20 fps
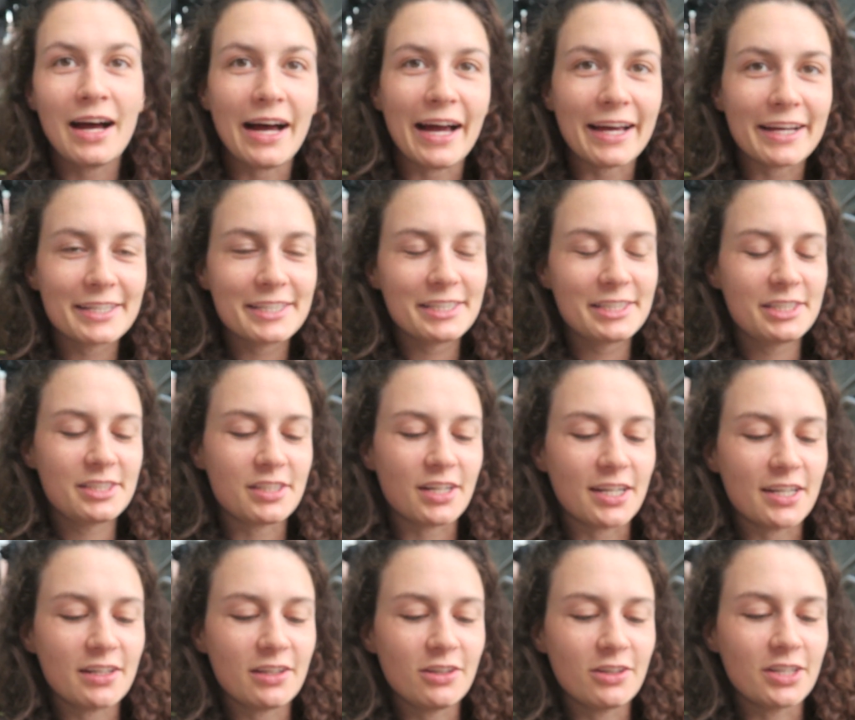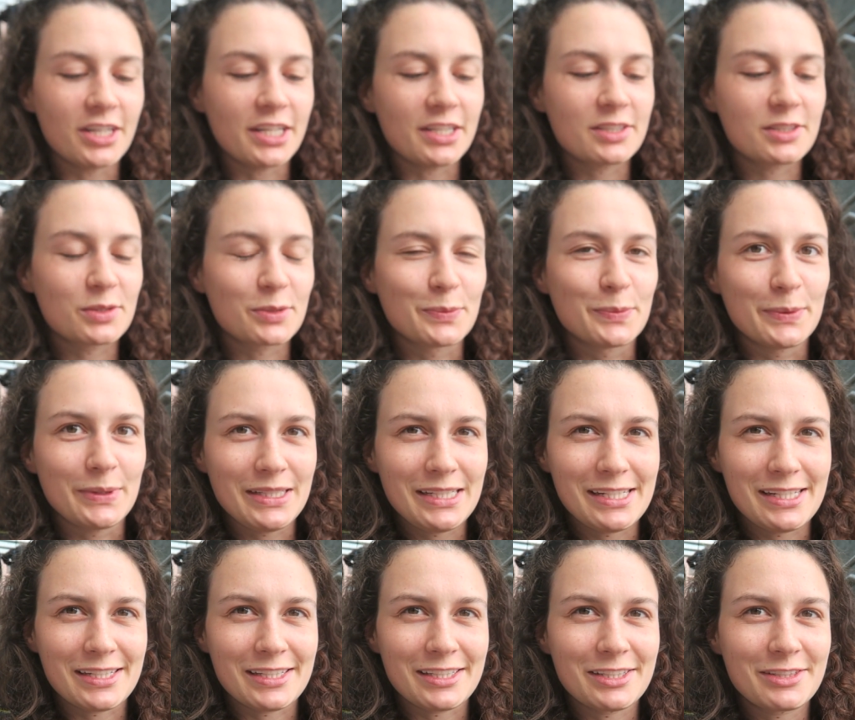I actually started learning
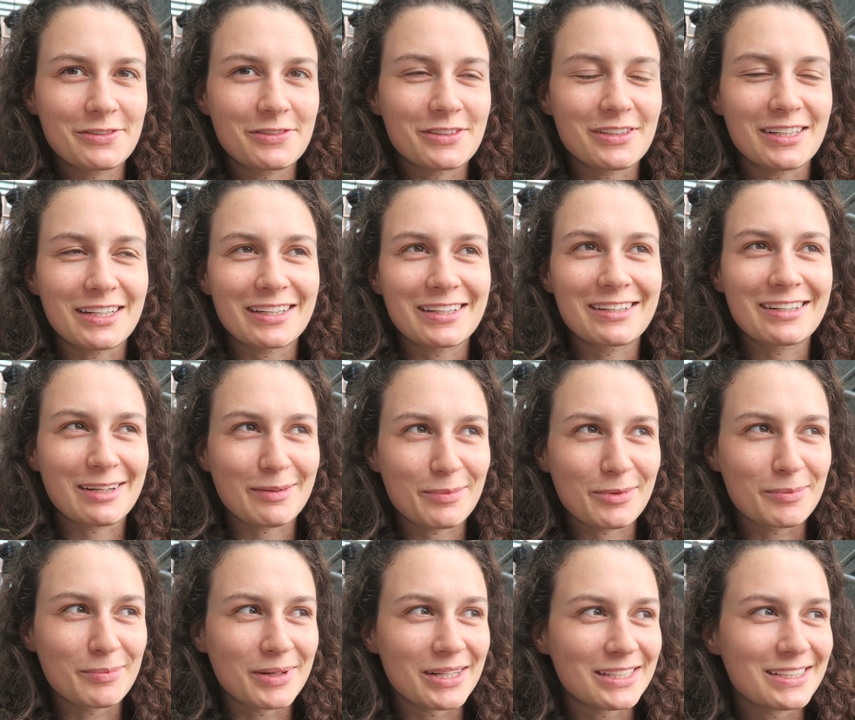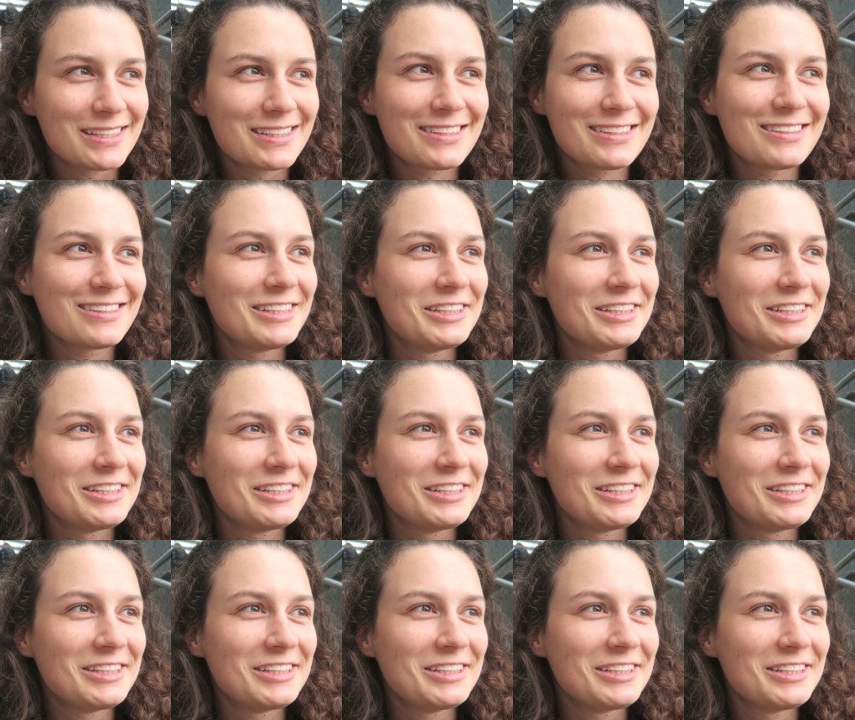Swedish for like a couple months.